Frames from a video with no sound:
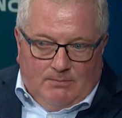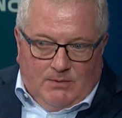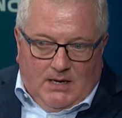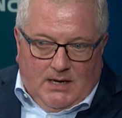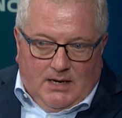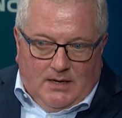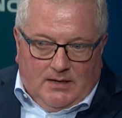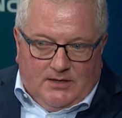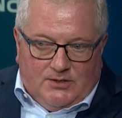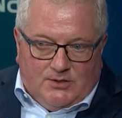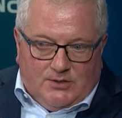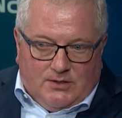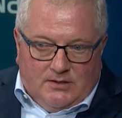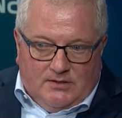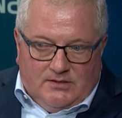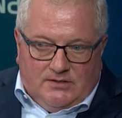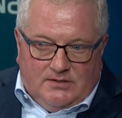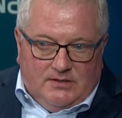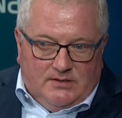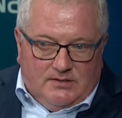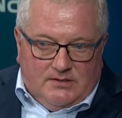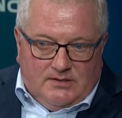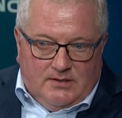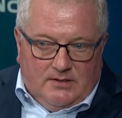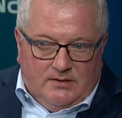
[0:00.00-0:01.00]
and it's
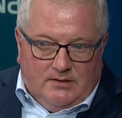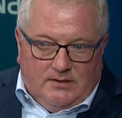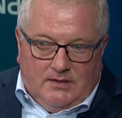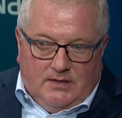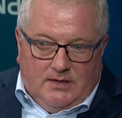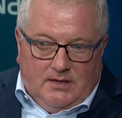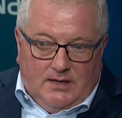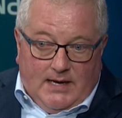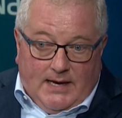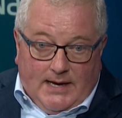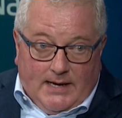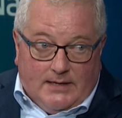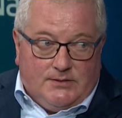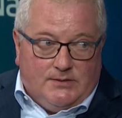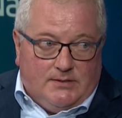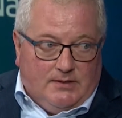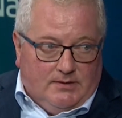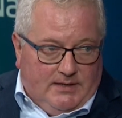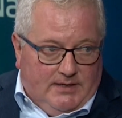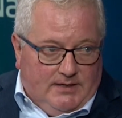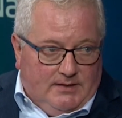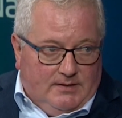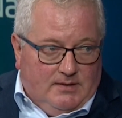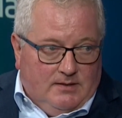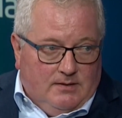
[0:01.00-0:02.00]
consistently
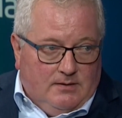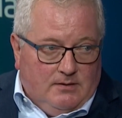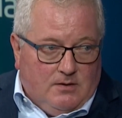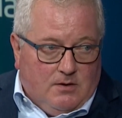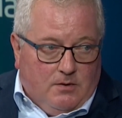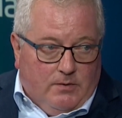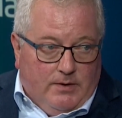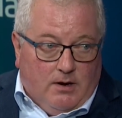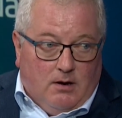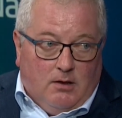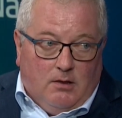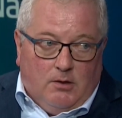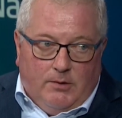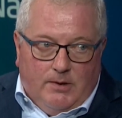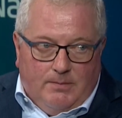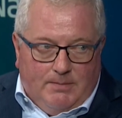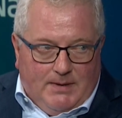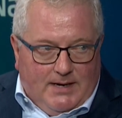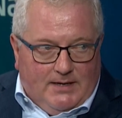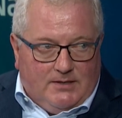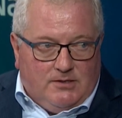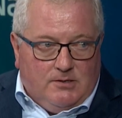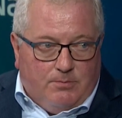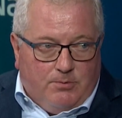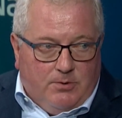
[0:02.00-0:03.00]
excellent, going all the way
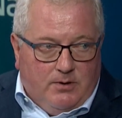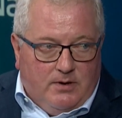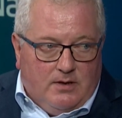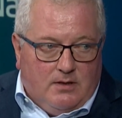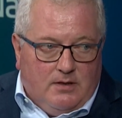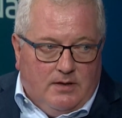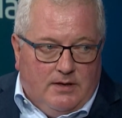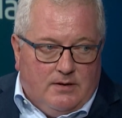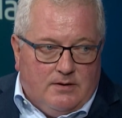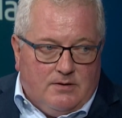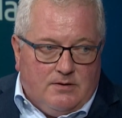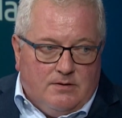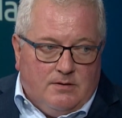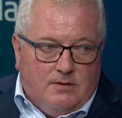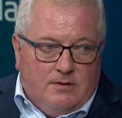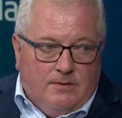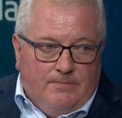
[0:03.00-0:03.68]
back to preclinical.